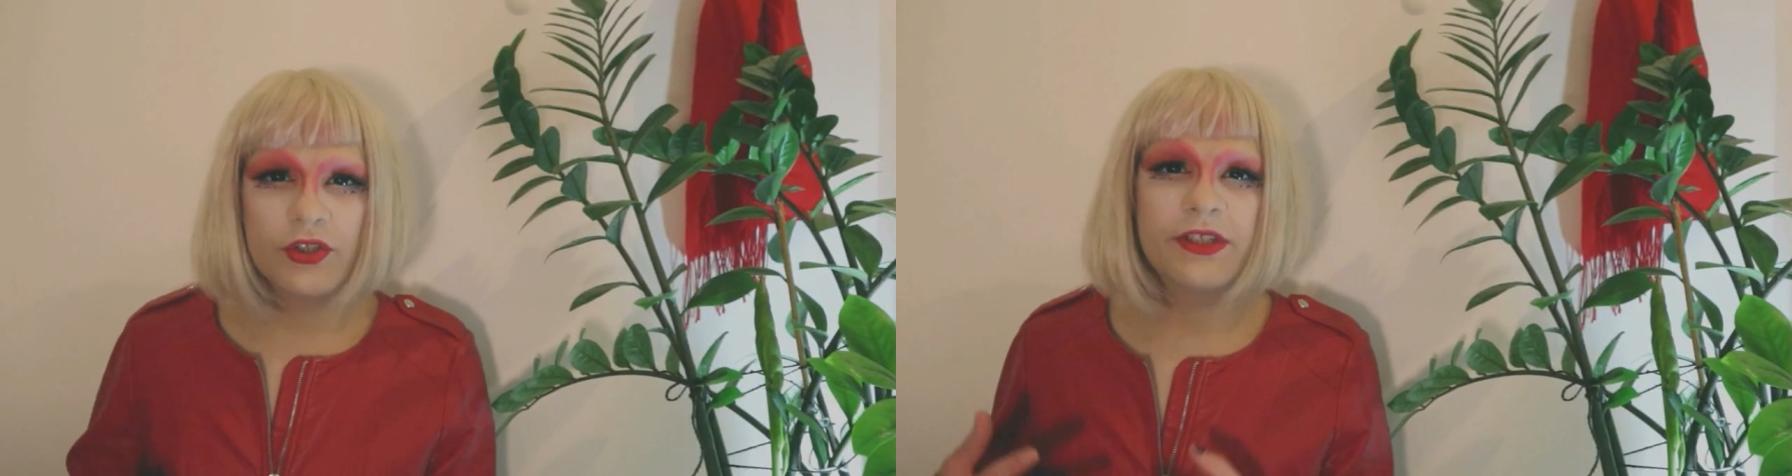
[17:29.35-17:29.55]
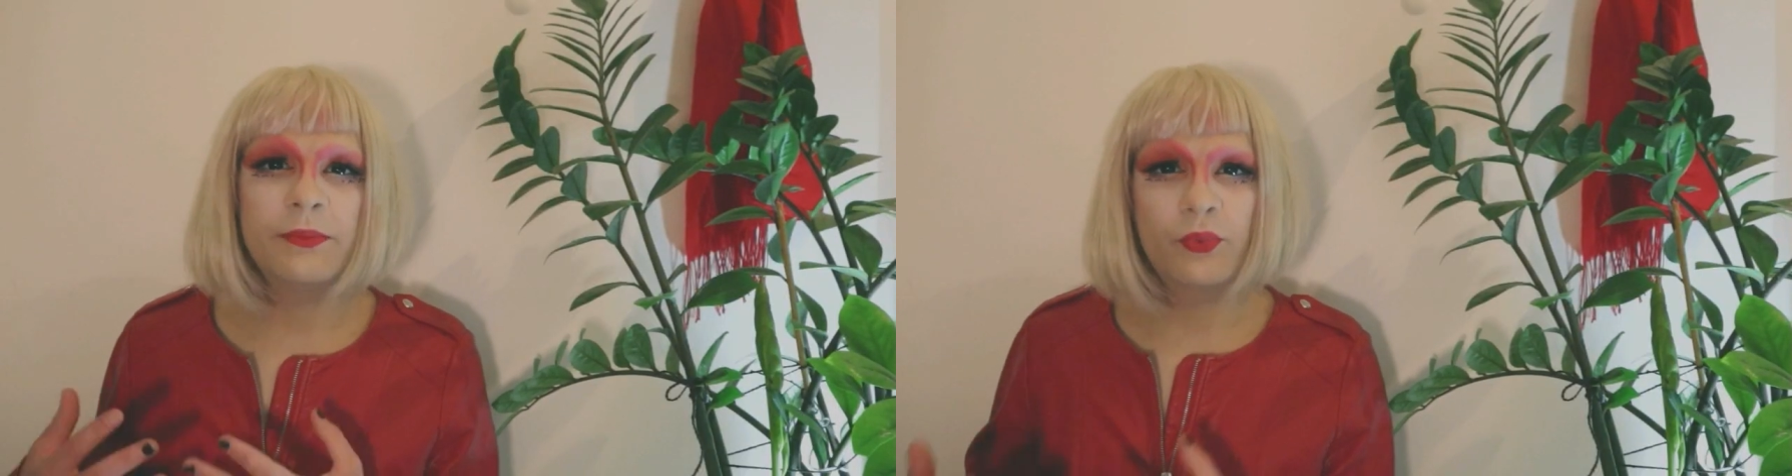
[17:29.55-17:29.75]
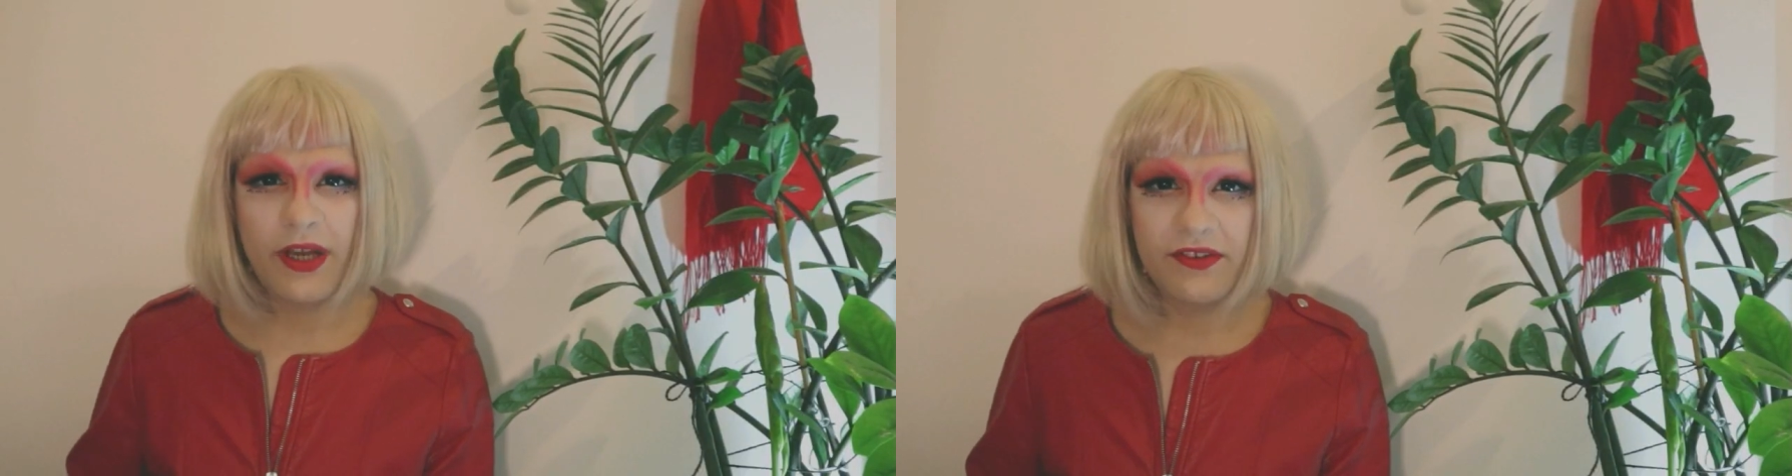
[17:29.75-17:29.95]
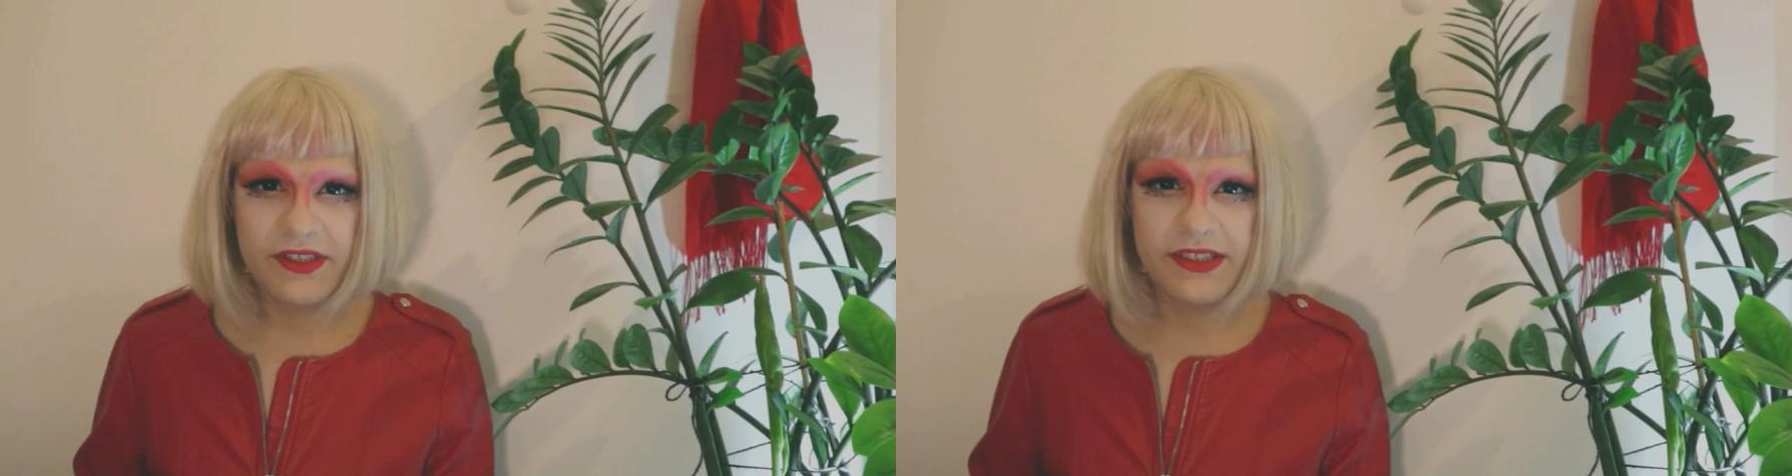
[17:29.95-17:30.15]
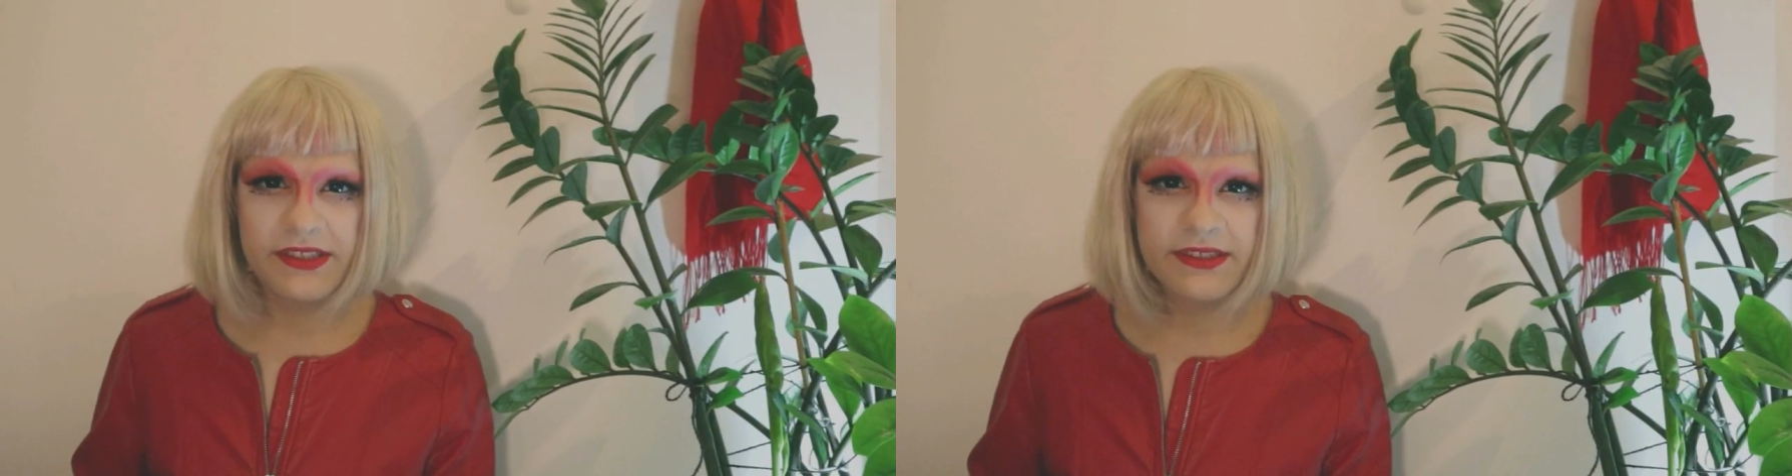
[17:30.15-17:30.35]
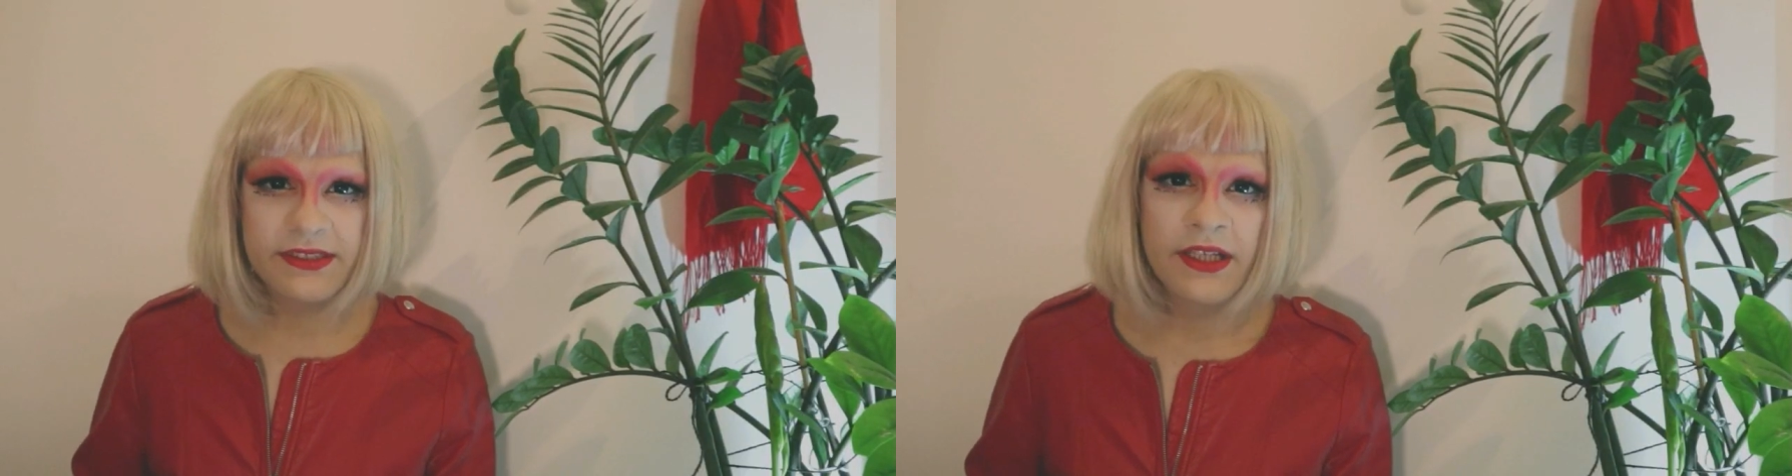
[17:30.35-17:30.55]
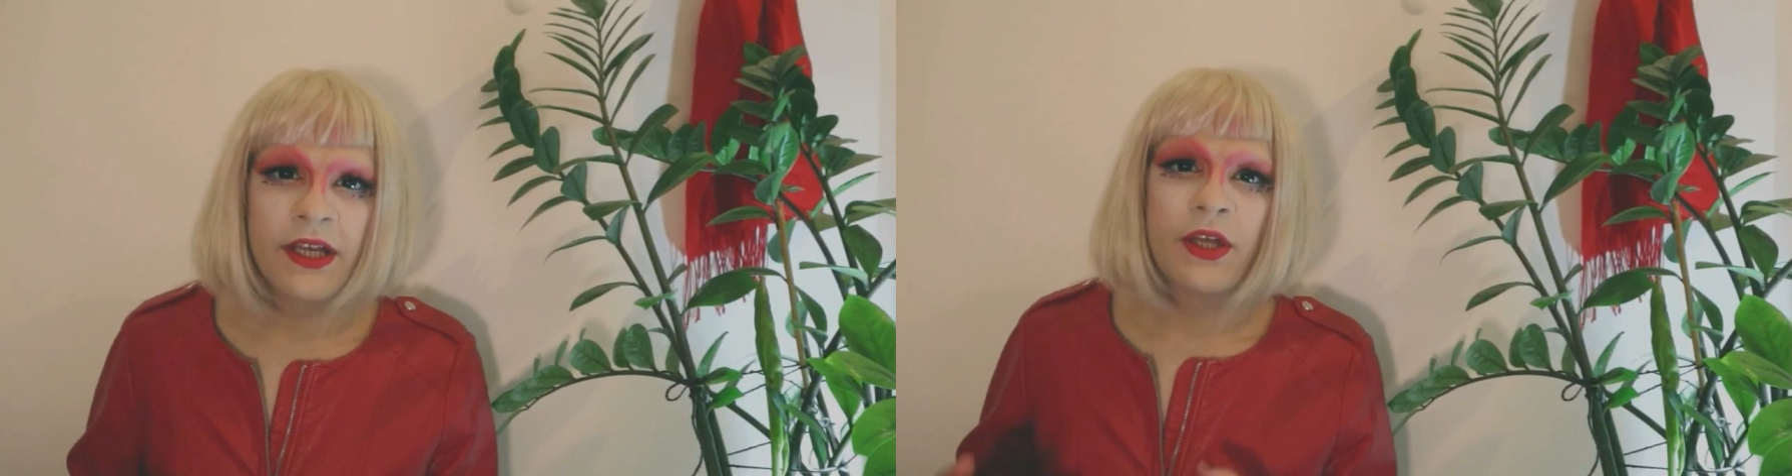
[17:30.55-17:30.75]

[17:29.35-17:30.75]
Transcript: the depravities